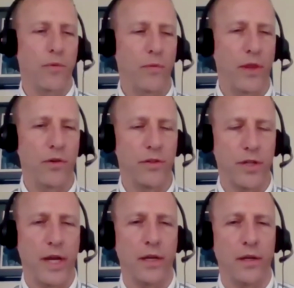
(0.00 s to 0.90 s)
the weather is
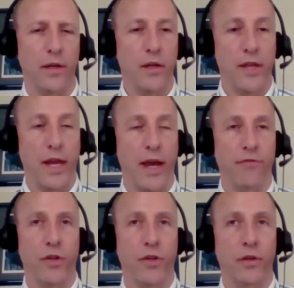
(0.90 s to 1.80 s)
like, and they
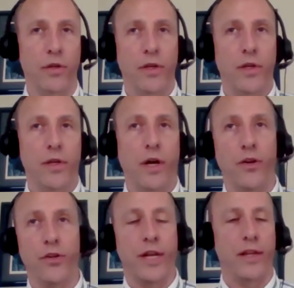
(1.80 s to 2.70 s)
have to
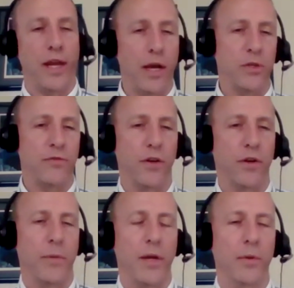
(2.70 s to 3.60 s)
understand the atmosphere
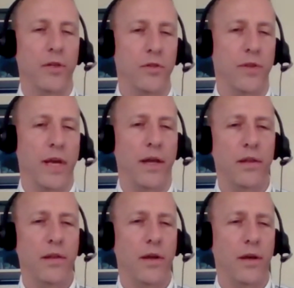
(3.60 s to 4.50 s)
to be able to do that.
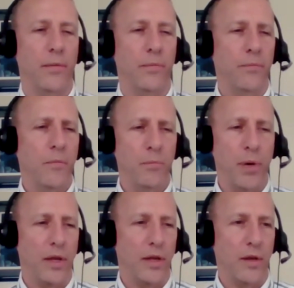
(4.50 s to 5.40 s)
Um,
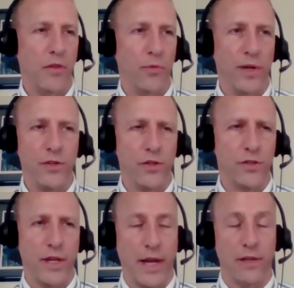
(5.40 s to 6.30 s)
but the research
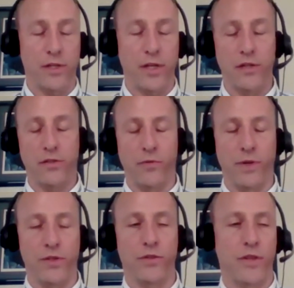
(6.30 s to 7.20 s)
that NASA does and the
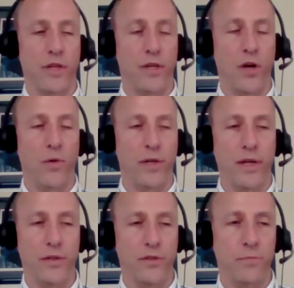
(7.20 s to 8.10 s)
research that NOAA
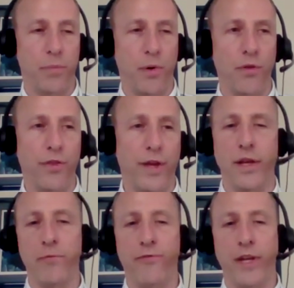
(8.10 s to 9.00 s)
does both end
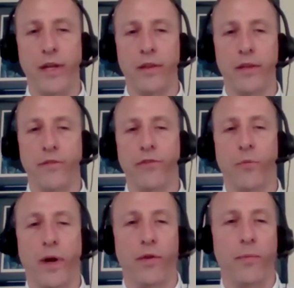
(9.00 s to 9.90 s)
up feeding the
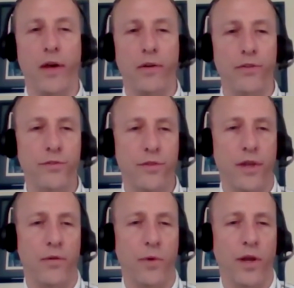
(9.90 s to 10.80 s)
different weather models
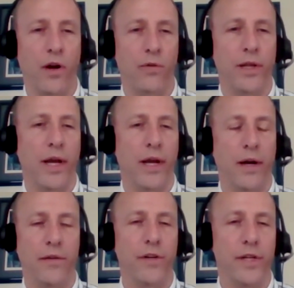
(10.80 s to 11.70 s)
that we all rely
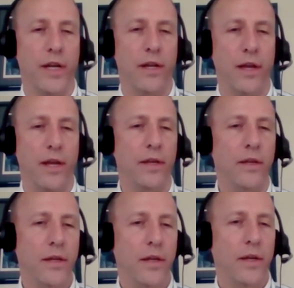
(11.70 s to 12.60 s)
on for day-to-day
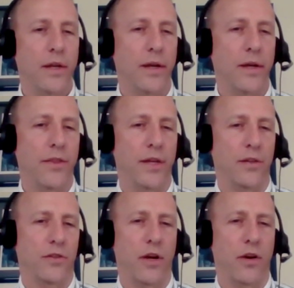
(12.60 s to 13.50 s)
uh,
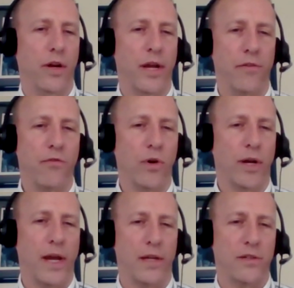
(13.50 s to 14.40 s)
things like hurricane
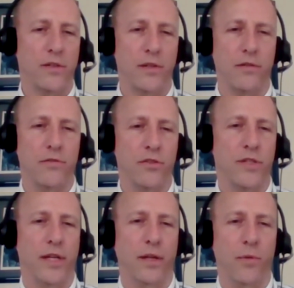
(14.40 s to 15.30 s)
forecasts and just
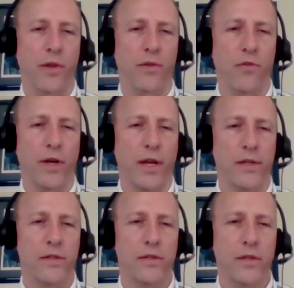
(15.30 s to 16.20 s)
daily weather
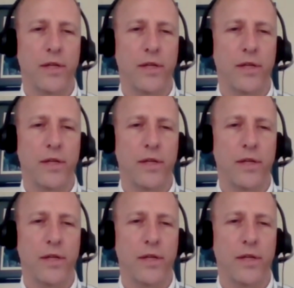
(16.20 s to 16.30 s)
forecasts.